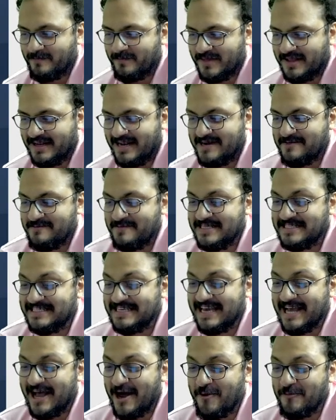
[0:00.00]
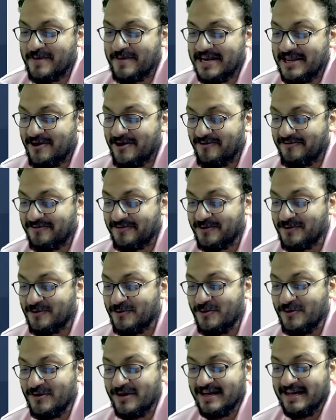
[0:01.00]
Let me see how many of
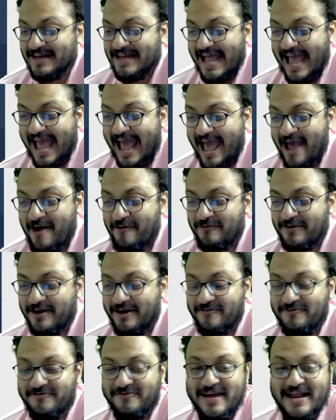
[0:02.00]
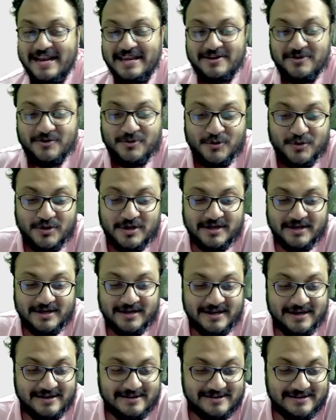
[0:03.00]
you have a very good
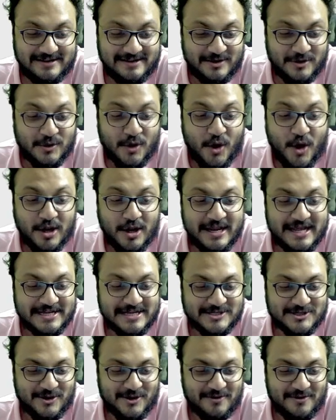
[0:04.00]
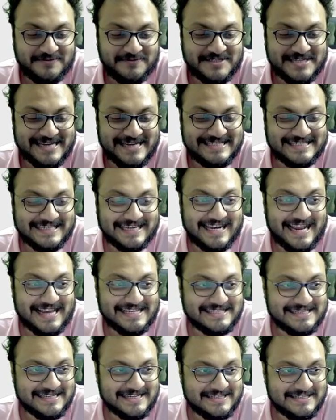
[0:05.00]
knowledge of chess
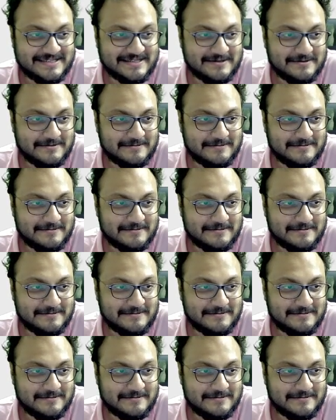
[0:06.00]
classics.